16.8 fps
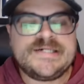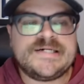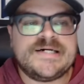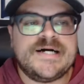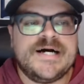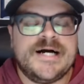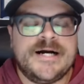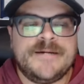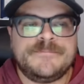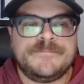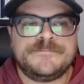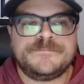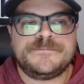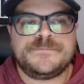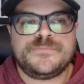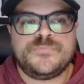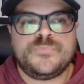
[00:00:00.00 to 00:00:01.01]

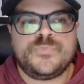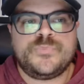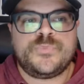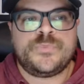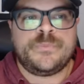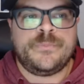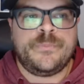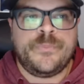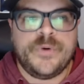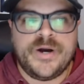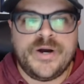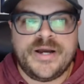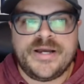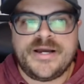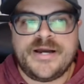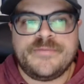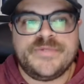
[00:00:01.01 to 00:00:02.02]

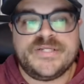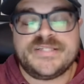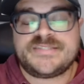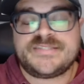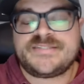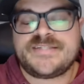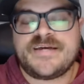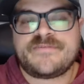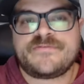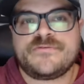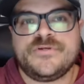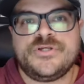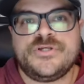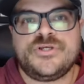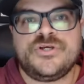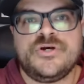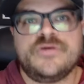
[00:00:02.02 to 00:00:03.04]
But, I mean, it's
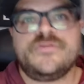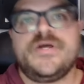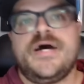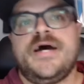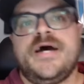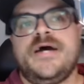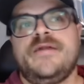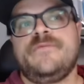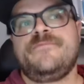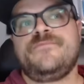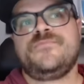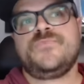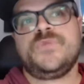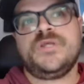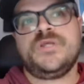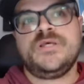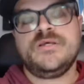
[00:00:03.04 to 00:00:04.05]
definitely good that
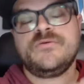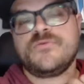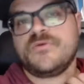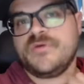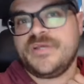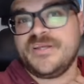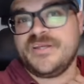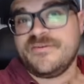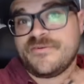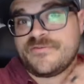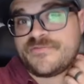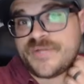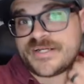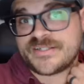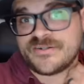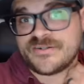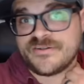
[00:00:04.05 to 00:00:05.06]
he
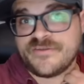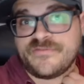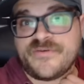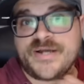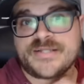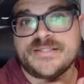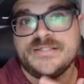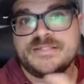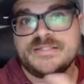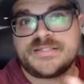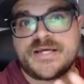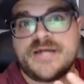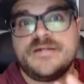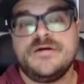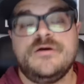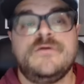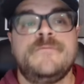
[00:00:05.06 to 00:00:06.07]
reflected on the fact that he's
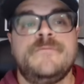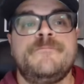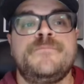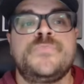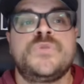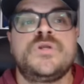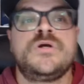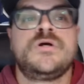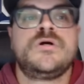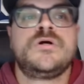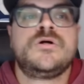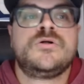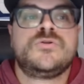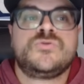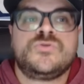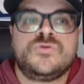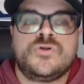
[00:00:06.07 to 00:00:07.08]
kind of
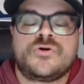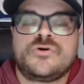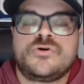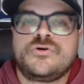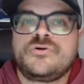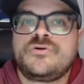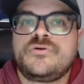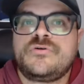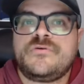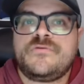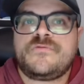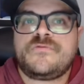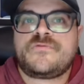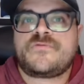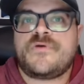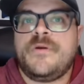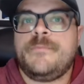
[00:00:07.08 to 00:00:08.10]
learned
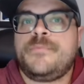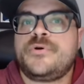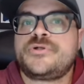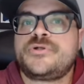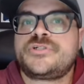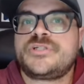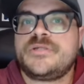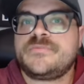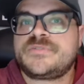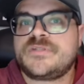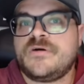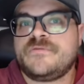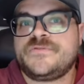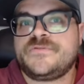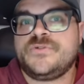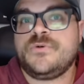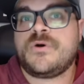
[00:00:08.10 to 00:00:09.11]
from pushing
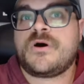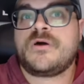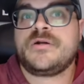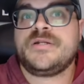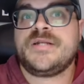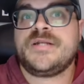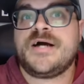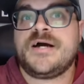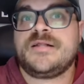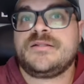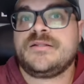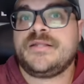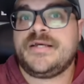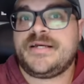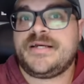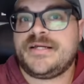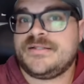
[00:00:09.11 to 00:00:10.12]
himself too hard and not
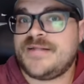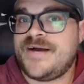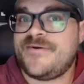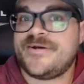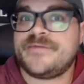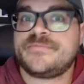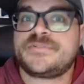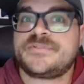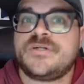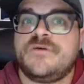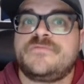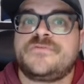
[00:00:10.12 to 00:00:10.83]
like allowing himself